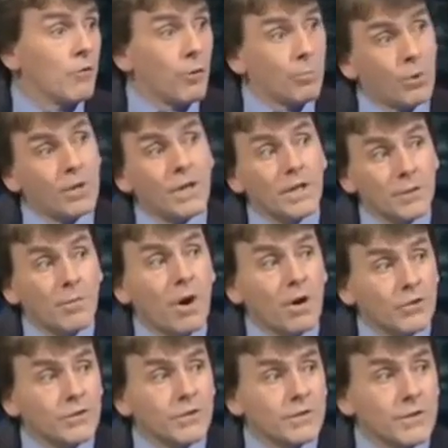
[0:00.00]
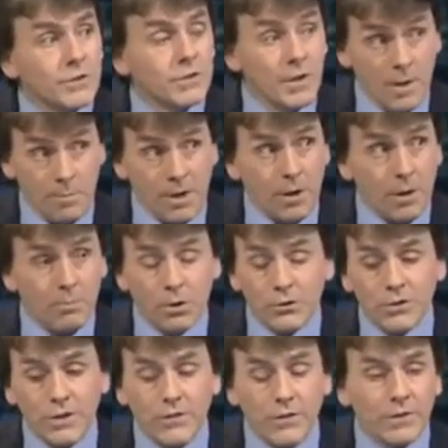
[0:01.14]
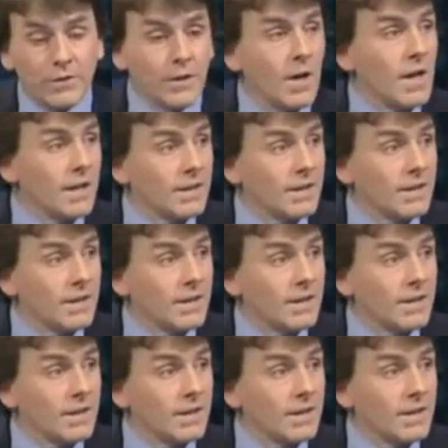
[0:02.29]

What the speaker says: for putting in some harsh decisions about our budget deficit.